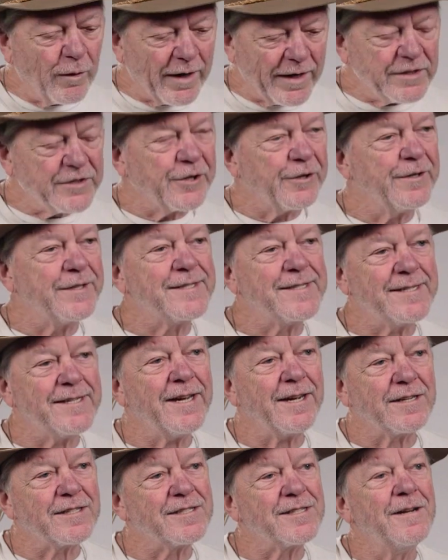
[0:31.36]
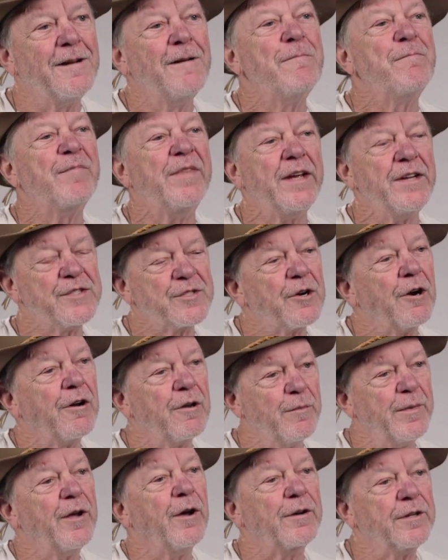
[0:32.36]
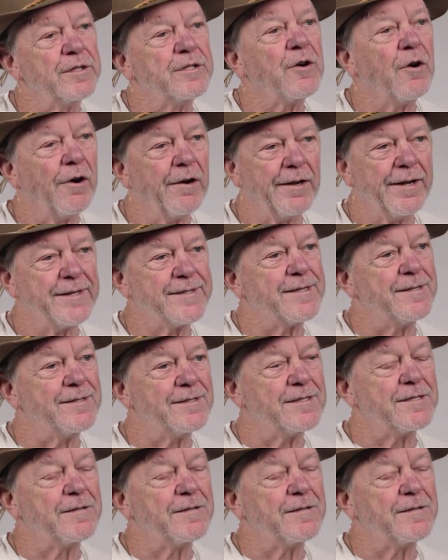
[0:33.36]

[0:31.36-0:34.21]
I turned 6, they started me on guitar lessons.